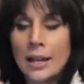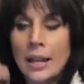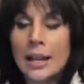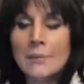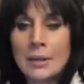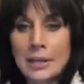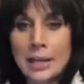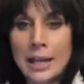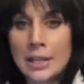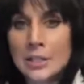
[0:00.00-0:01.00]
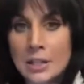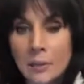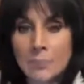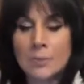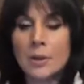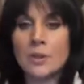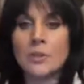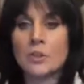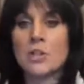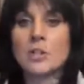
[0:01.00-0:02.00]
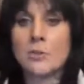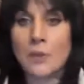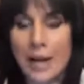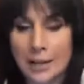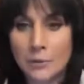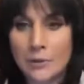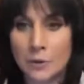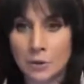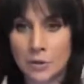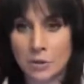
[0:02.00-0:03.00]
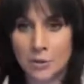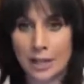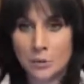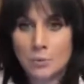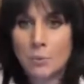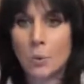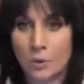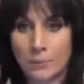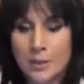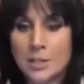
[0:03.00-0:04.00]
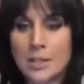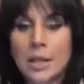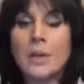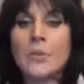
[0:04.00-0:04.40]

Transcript: And Haman get, ends up, there's a divine reversal. That's what Purim is.